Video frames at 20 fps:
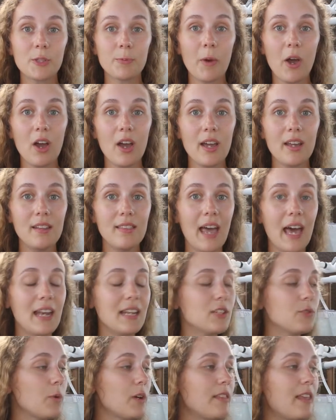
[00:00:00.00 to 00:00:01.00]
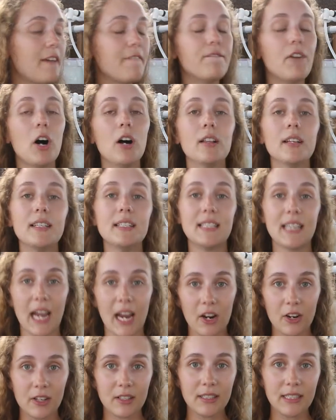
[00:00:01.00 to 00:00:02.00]
spawn, that is when they
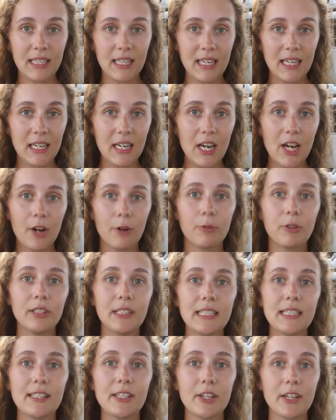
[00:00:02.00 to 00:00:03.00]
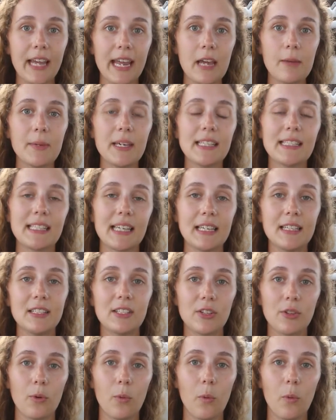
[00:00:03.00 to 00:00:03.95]
voluntarily release their gametes into the